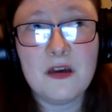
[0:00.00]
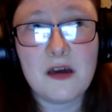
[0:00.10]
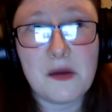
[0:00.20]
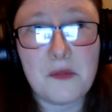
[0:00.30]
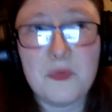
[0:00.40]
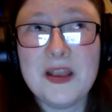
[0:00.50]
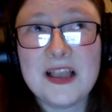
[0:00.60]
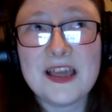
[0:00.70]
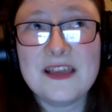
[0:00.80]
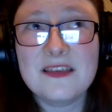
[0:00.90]
um, we
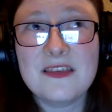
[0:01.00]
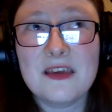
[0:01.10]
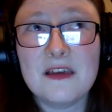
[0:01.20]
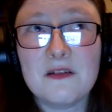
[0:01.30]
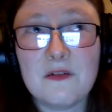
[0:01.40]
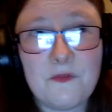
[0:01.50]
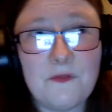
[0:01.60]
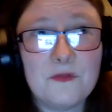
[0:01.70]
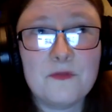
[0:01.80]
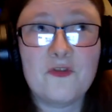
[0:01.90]
like to think of
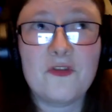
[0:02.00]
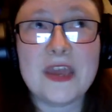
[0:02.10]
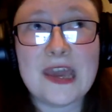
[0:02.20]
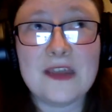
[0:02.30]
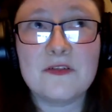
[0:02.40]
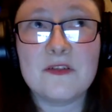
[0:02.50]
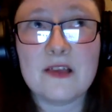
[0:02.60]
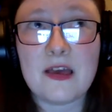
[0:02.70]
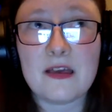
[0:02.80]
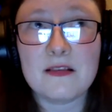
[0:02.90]
creators
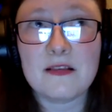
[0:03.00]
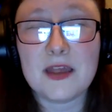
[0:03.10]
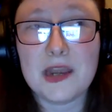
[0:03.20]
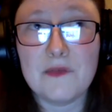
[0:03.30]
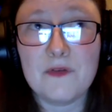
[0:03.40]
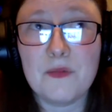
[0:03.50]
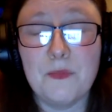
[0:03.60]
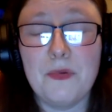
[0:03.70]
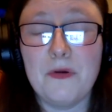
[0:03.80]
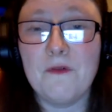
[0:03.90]
as kind of
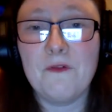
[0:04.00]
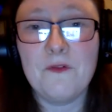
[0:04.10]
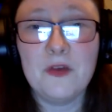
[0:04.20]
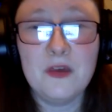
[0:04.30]
above